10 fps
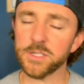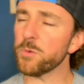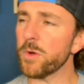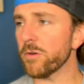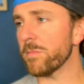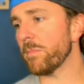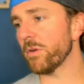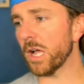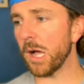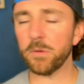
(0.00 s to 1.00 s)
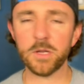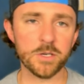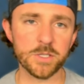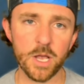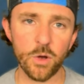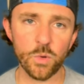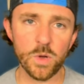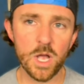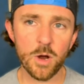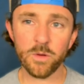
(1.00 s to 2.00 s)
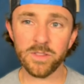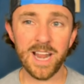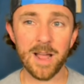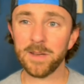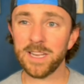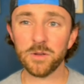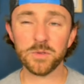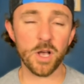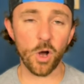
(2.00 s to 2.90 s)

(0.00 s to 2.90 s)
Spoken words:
And we remember a couple years ago where the Diamond Heels